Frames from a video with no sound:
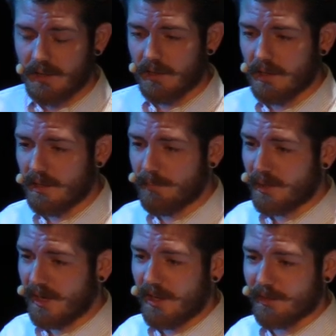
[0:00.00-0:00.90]
uh,
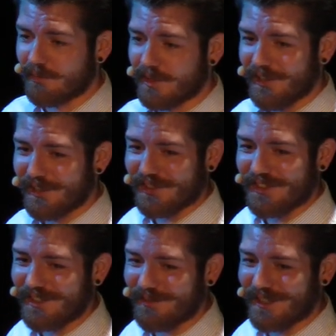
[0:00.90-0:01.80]
but I don't really
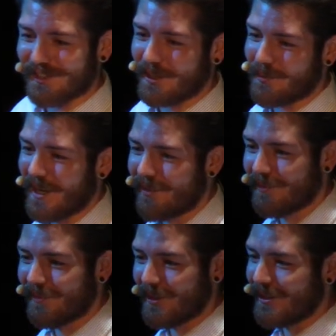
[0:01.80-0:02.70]
understand when it's going to
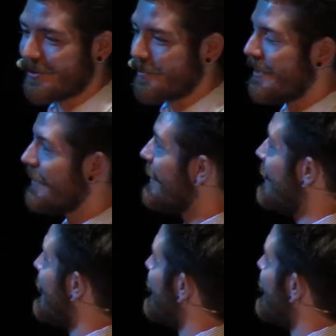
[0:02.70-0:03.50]
behave non-deterministically